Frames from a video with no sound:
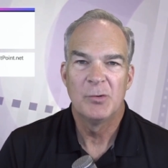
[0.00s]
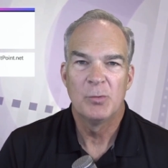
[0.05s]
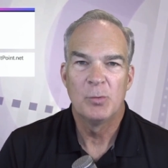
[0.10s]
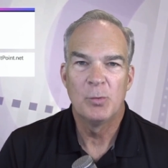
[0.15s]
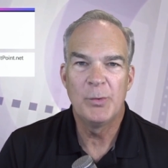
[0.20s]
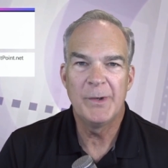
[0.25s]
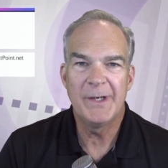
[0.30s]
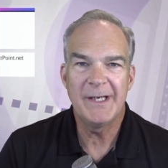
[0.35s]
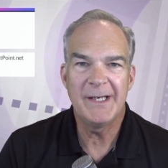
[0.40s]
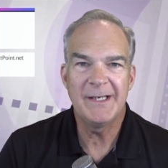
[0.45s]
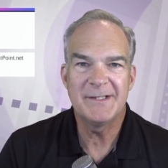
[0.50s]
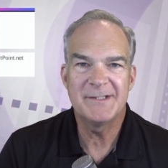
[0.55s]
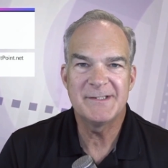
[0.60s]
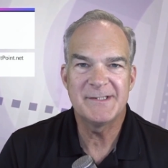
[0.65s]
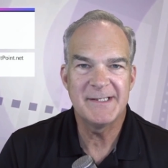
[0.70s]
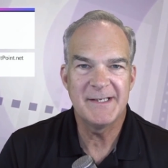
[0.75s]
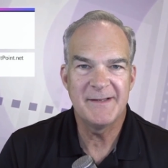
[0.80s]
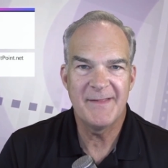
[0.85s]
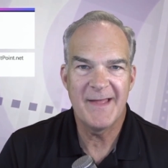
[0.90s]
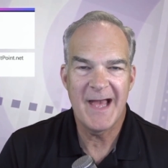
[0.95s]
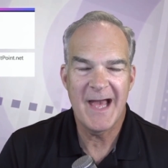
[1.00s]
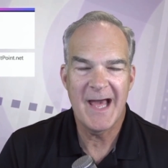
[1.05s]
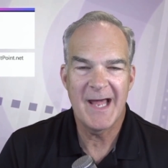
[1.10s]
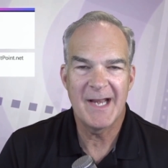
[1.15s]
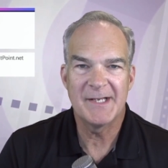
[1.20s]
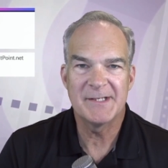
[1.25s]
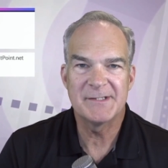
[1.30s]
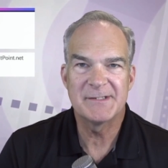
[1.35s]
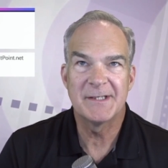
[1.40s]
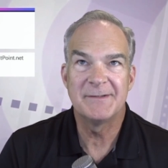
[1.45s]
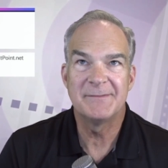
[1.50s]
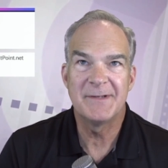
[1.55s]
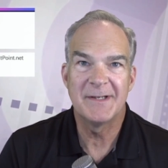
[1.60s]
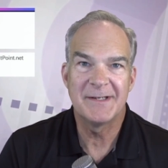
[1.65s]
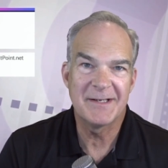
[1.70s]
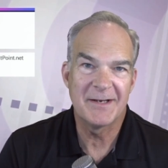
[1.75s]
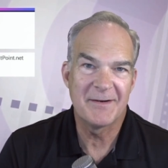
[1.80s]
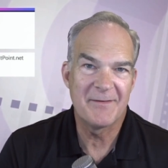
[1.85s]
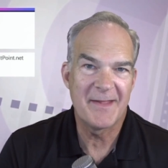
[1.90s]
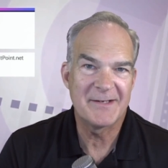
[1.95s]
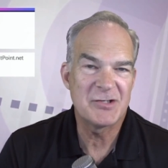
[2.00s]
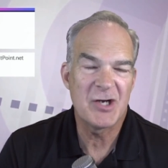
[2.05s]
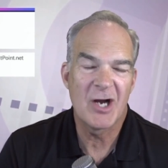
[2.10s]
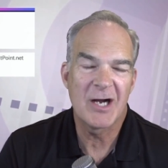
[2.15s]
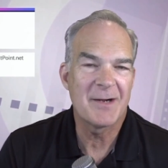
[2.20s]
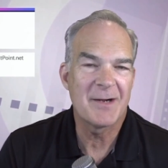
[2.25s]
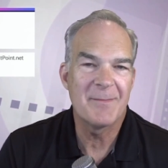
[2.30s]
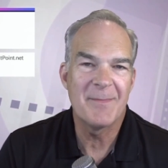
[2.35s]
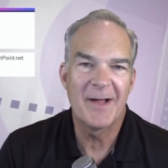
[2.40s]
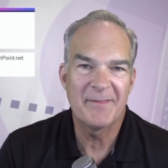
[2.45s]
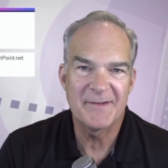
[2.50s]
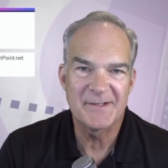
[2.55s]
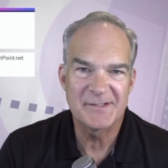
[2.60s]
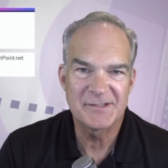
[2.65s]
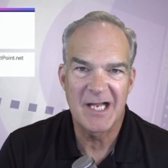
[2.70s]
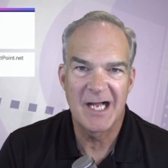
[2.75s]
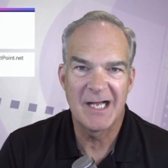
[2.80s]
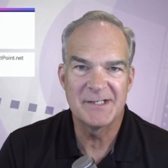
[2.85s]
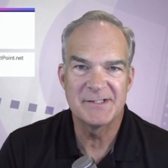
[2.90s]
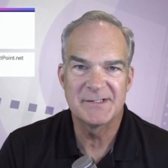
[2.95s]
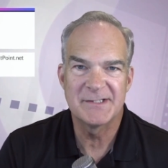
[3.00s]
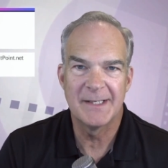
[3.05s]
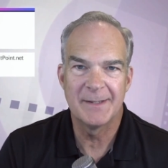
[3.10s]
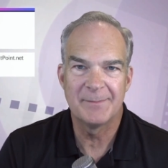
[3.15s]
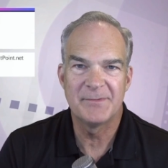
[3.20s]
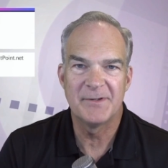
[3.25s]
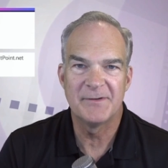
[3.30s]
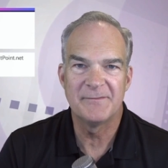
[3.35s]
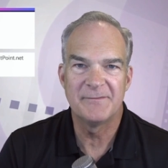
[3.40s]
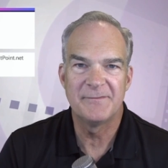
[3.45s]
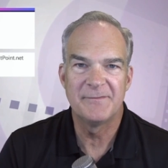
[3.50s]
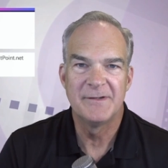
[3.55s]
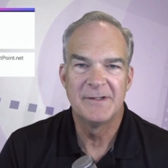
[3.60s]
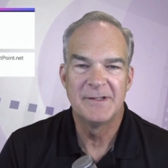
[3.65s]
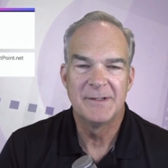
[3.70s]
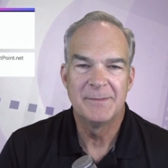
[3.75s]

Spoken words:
We see that as they talk about this concept of